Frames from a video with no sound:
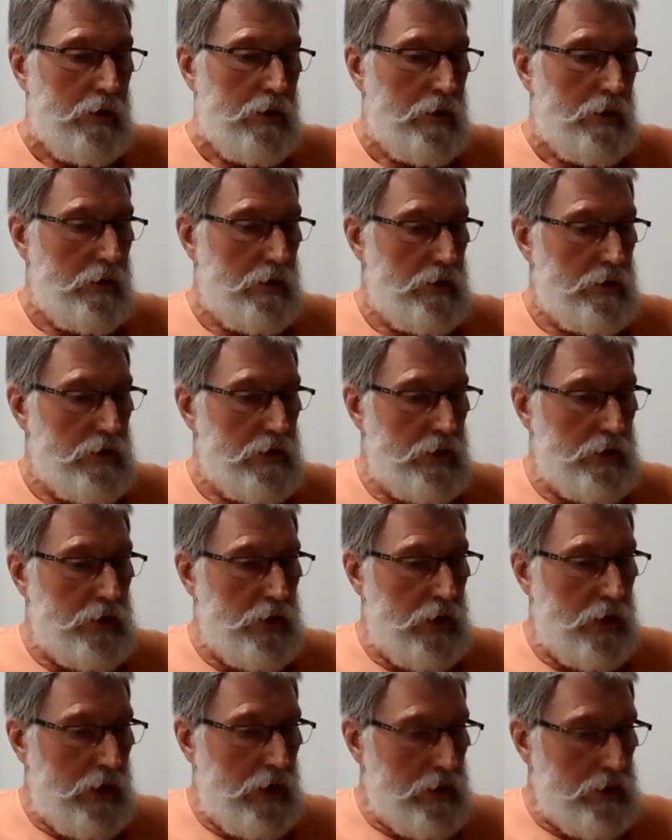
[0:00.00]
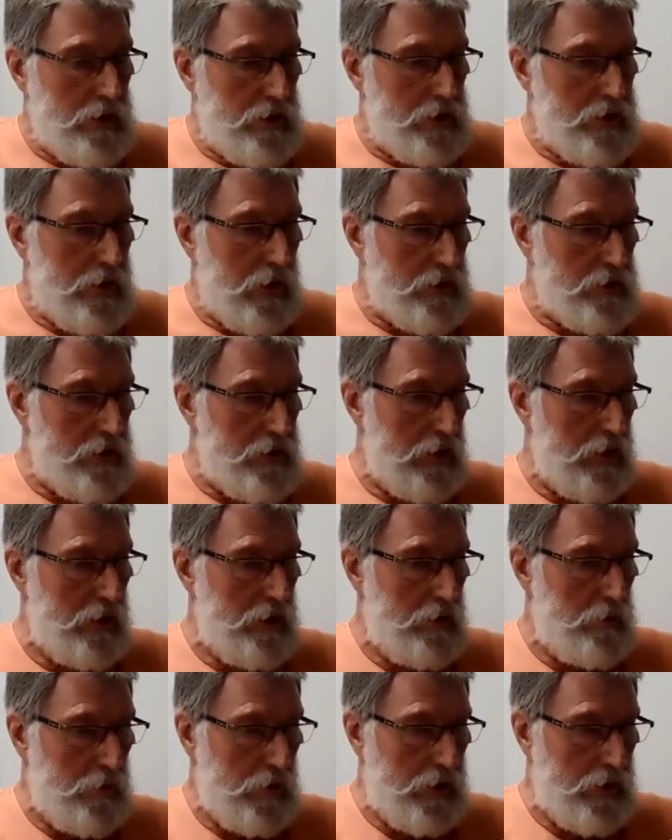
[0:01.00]
And essentially is
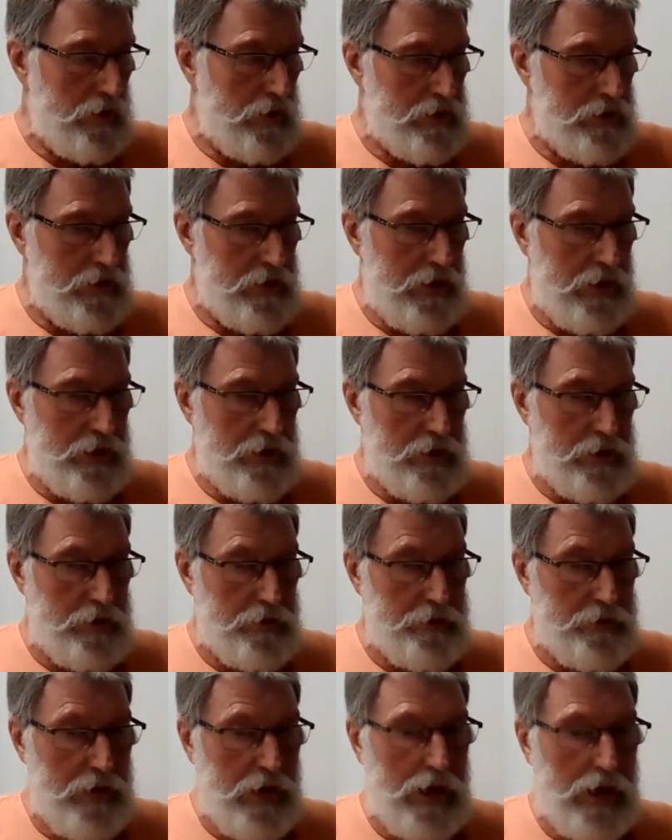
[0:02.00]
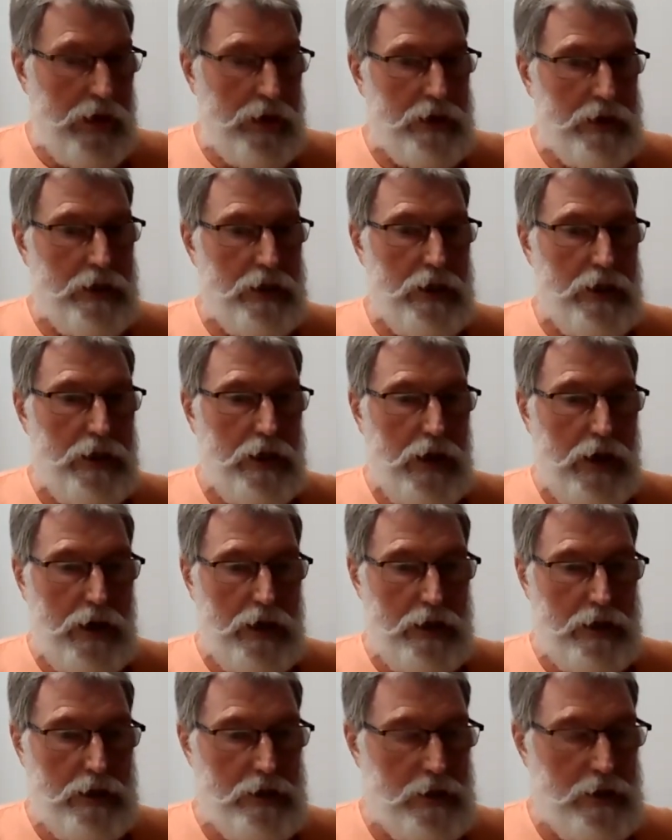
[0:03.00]
discussing what is the nature of reality.
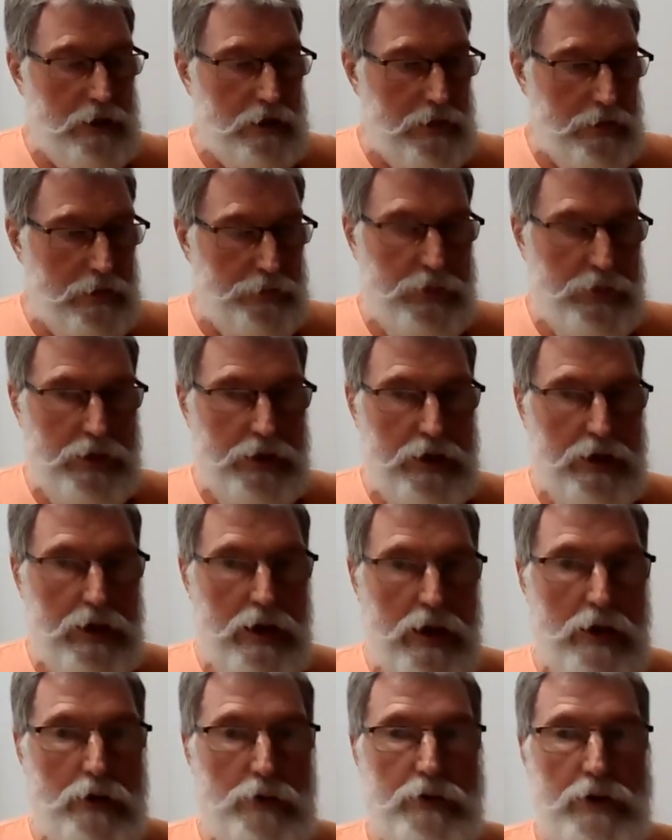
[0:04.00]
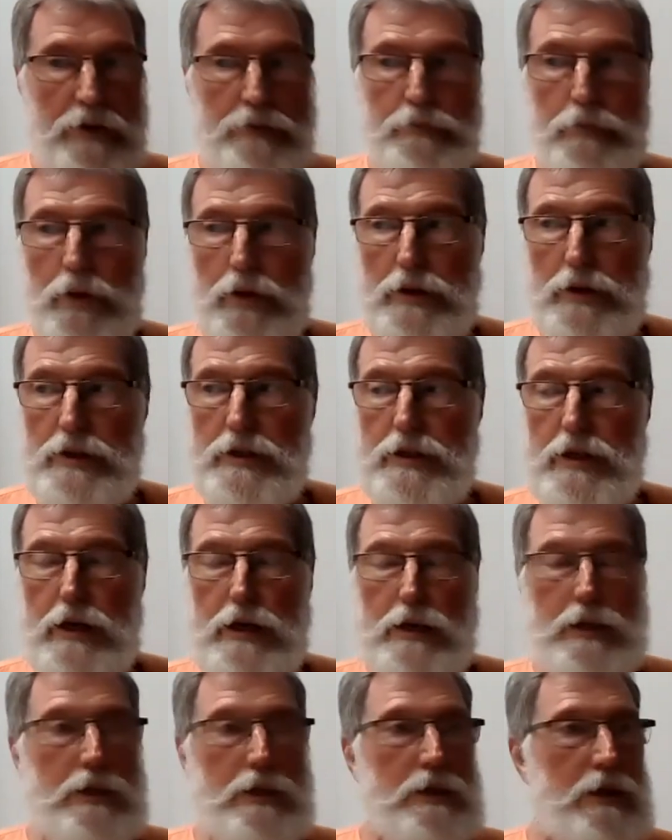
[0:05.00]
And it's a subject now that modern
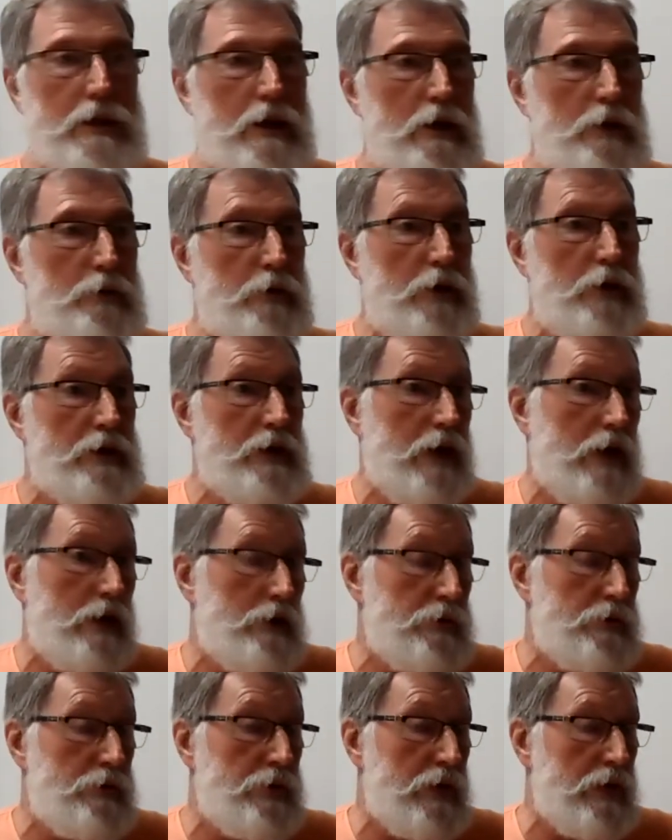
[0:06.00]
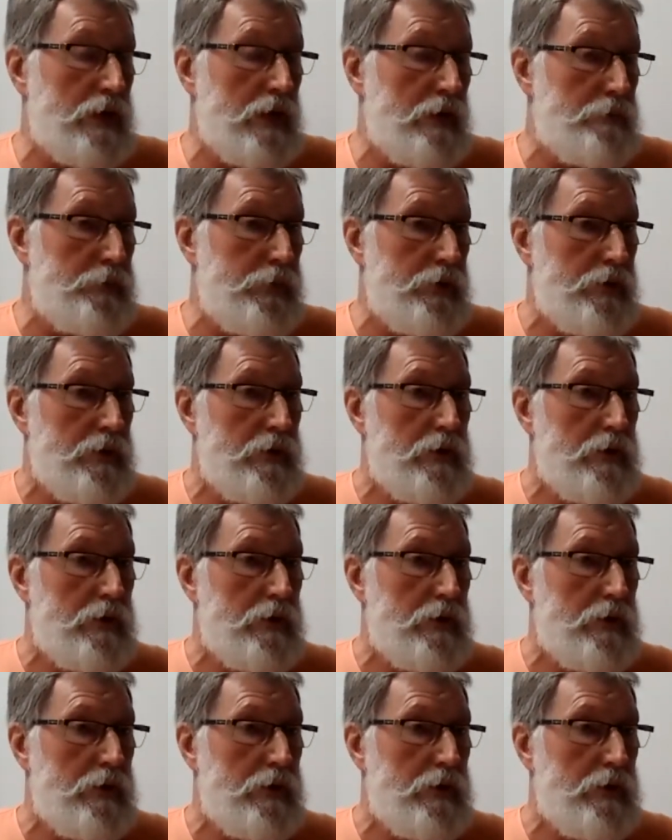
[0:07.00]
science itself has had to take up.